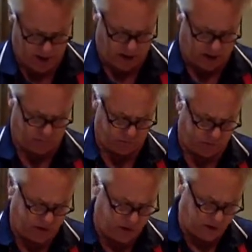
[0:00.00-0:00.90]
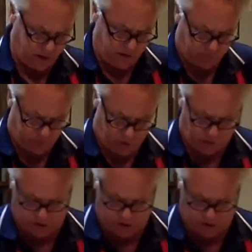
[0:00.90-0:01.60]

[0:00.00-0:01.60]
the thinner you roll